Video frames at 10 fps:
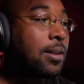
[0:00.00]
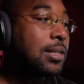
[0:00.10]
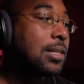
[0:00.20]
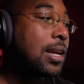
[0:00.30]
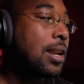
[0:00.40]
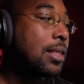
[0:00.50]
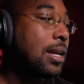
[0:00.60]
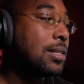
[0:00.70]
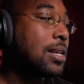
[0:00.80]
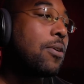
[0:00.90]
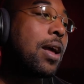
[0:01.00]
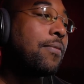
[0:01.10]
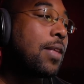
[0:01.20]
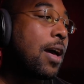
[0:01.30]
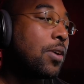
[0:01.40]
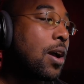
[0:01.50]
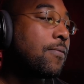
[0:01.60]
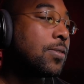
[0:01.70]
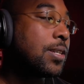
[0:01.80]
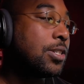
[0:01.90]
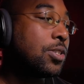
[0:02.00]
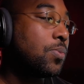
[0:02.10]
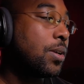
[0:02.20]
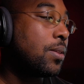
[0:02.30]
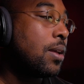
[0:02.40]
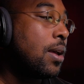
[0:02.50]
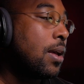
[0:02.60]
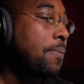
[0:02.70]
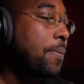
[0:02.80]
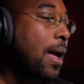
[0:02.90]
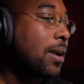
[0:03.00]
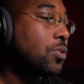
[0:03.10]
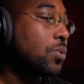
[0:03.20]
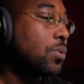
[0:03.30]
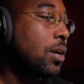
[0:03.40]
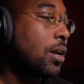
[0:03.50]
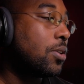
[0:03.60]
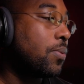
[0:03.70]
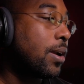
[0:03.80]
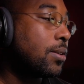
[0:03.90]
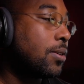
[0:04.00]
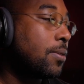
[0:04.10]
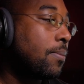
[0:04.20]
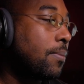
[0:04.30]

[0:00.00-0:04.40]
and that's the kind of things I would have to have a conversation with the actual uh, director.